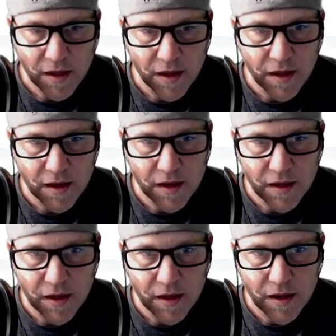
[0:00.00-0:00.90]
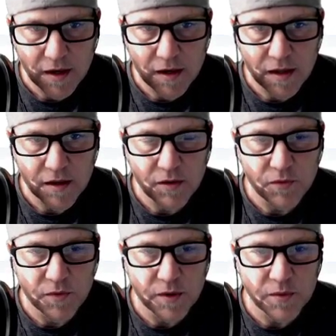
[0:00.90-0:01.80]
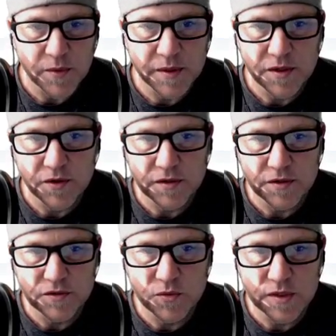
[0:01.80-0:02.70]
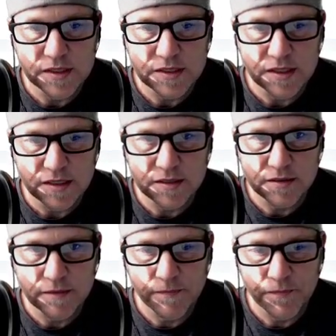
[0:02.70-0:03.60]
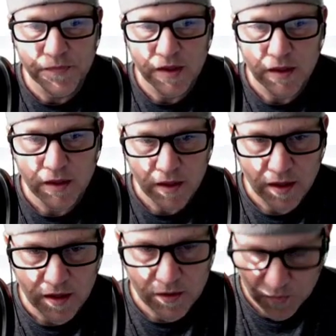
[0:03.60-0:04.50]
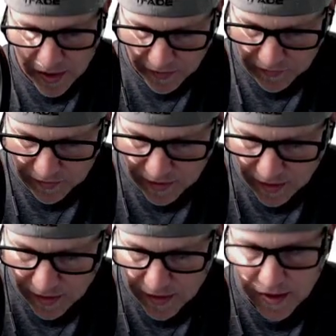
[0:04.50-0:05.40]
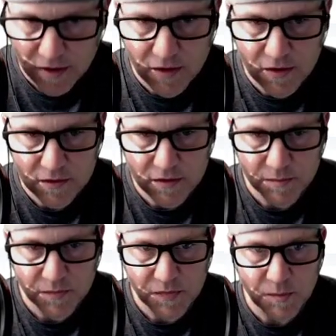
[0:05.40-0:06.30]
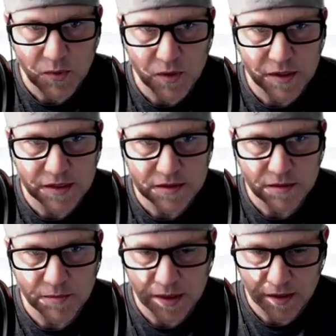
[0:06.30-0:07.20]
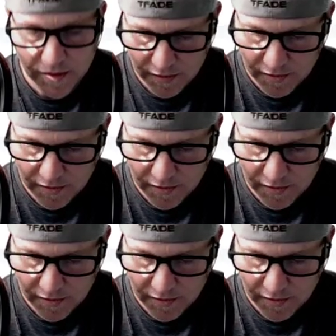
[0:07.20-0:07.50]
and then what were we tuning to? 26. And then we have to tell it how long the port needs to be.